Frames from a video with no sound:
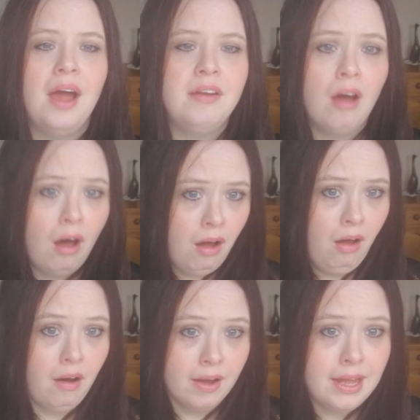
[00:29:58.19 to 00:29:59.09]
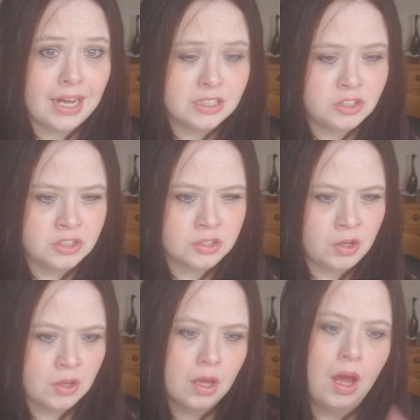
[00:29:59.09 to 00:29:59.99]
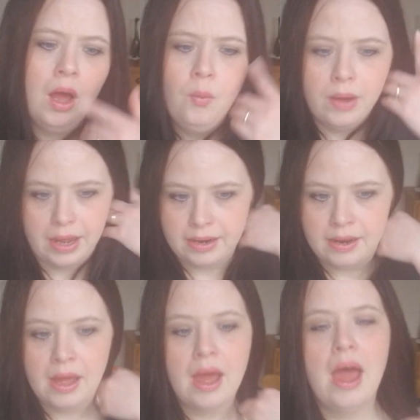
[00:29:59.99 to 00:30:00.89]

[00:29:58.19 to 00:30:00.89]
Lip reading: and I had to go in